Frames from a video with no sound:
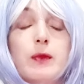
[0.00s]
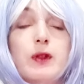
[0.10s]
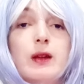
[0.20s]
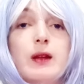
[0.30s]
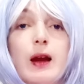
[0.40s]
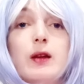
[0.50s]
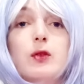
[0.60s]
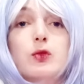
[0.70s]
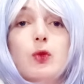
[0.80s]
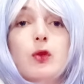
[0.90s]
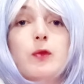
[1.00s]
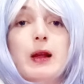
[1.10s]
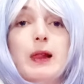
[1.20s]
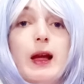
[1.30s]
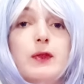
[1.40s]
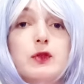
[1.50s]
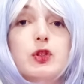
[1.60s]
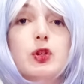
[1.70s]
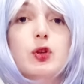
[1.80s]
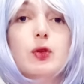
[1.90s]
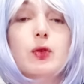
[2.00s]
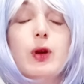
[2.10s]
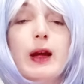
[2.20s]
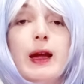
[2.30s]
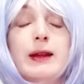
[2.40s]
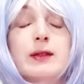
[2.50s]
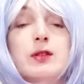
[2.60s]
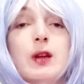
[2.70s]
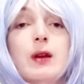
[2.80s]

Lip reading: entire control of my life to you and